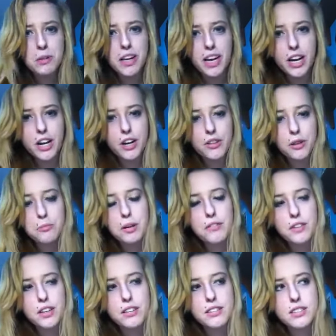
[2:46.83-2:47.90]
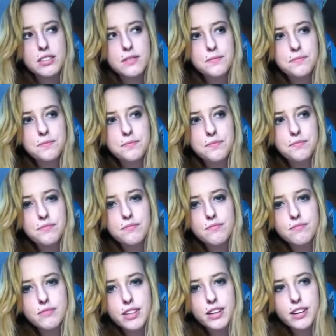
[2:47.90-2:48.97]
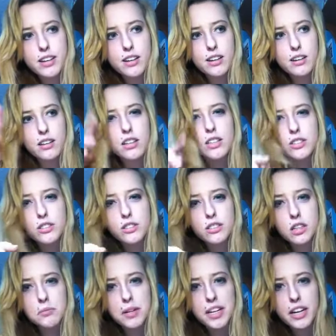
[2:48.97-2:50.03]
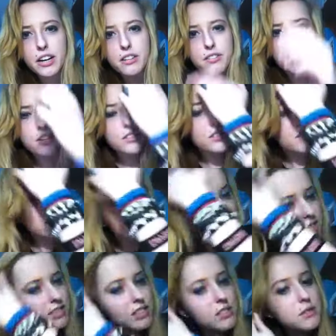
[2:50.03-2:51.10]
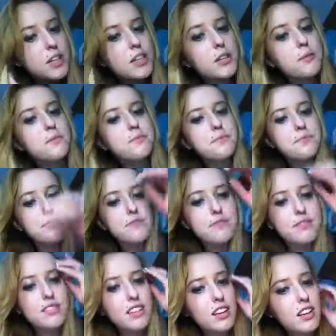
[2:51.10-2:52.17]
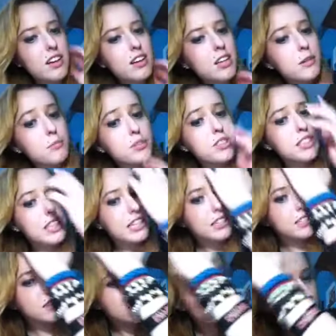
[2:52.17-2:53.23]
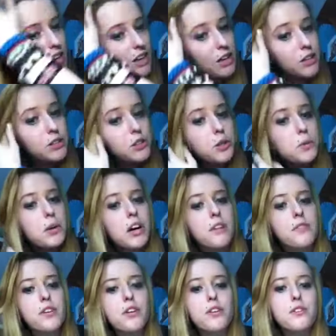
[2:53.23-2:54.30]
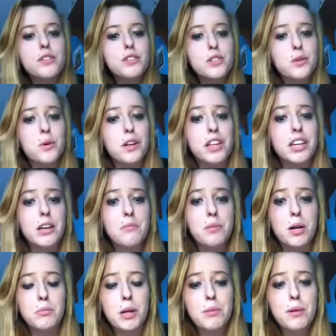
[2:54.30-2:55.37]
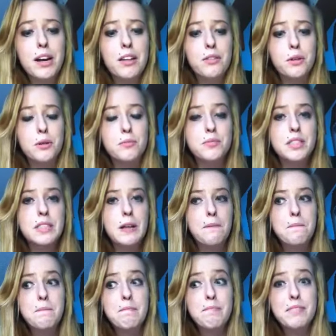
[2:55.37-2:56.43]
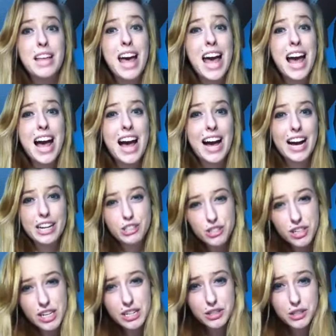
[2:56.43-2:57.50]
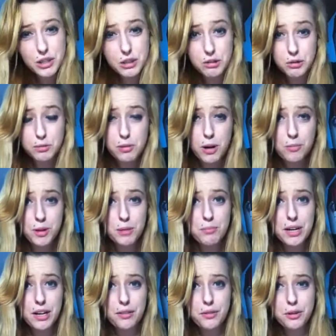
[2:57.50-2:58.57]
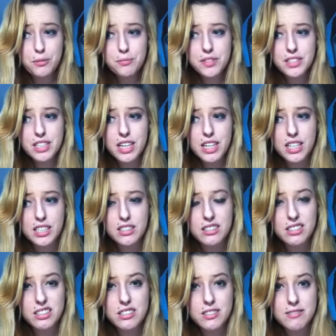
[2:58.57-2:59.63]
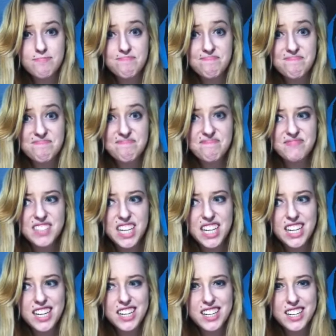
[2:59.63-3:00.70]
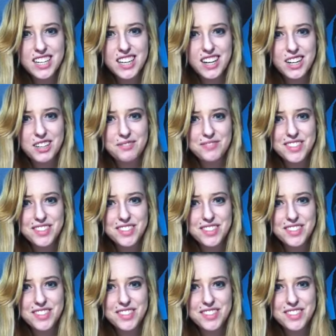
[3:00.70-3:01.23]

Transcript: my hair, then my face. Let's just say my hair first, because that's what I do. Number six. Do you hover over the toilet in public bathrooms? I try not to use public bathrooms, because, you know,